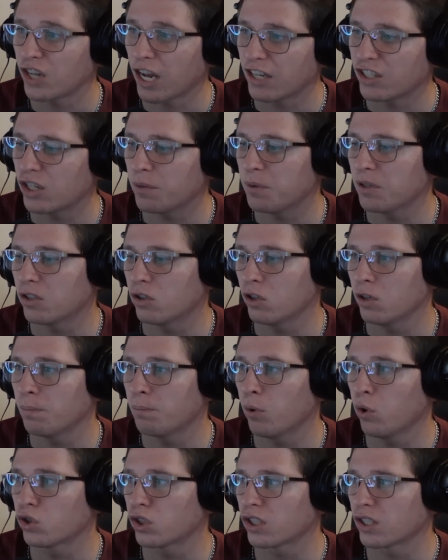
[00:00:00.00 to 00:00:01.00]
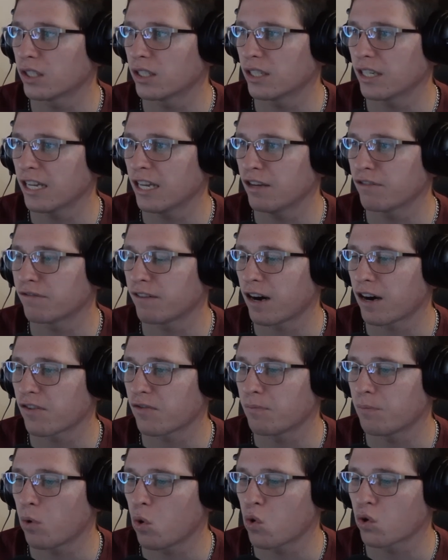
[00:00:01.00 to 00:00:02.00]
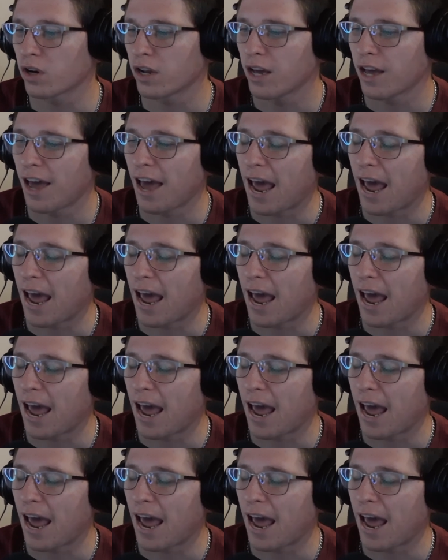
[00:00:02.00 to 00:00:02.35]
ChatGPT pushes his e5 pawn